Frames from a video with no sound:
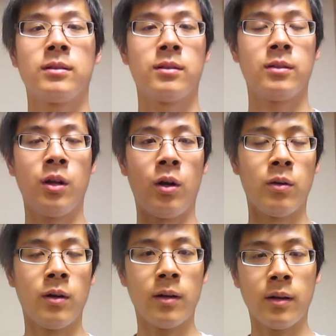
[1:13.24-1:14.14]
you know,
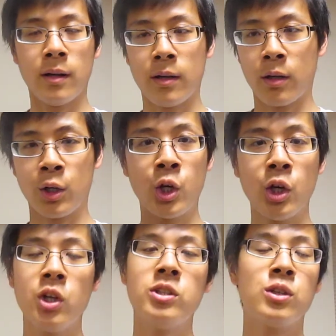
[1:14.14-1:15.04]

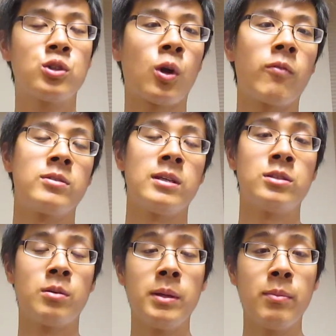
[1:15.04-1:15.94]
goods and services
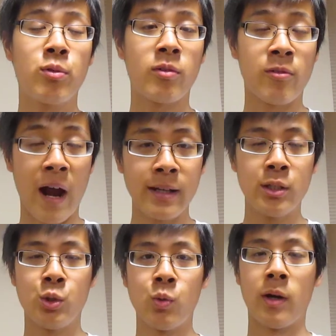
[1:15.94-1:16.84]
to be provided
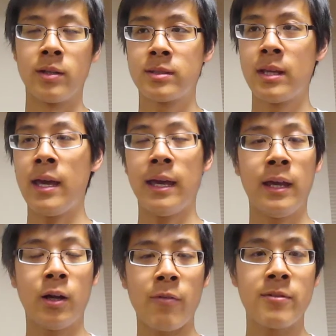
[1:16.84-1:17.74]
to us,
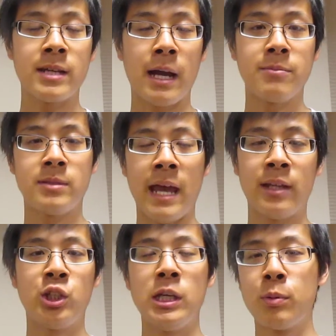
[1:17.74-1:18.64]
and oftentimes at
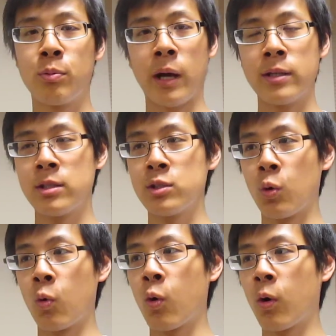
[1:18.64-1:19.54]
cheaper prices
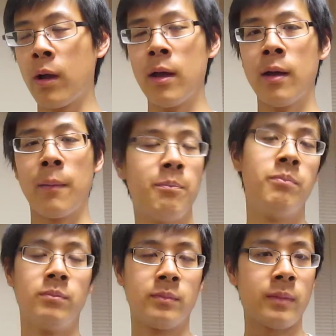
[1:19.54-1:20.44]
or
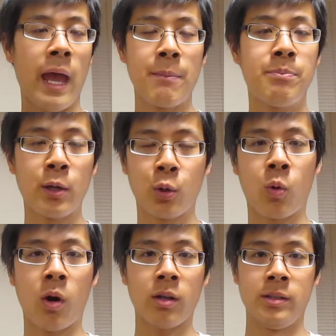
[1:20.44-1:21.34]
at better
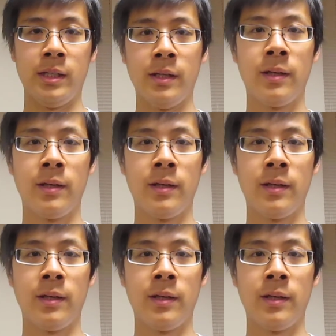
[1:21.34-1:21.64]
quality.